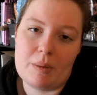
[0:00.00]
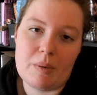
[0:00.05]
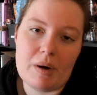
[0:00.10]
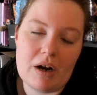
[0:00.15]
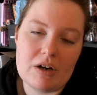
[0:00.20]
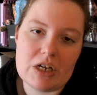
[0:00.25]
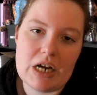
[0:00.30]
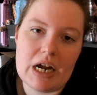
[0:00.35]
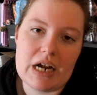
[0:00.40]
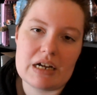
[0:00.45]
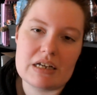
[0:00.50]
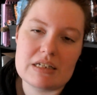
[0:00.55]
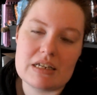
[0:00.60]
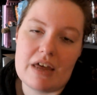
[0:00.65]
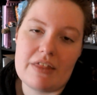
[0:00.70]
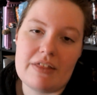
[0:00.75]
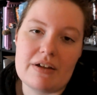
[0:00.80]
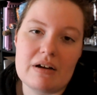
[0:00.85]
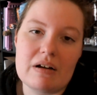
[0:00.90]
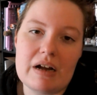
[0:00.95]
projects.
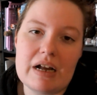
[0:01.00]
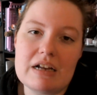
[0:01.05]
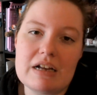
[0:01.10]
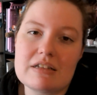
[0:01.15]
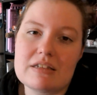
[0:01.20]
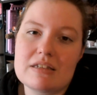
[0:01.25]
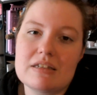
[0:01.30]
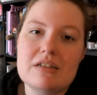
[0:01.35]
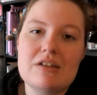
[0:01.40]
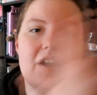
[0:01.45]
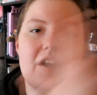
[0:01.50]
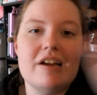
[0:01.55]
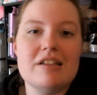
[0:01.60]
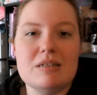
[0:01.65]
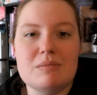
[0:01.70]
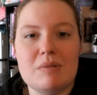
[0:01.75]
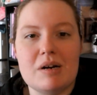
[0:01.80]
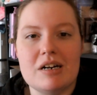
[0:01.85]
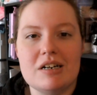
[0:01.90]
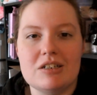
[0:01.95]
Otherwise, see you guys
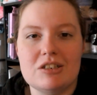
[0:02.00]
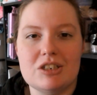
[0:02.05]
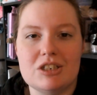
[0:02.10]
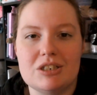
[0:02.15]
in March.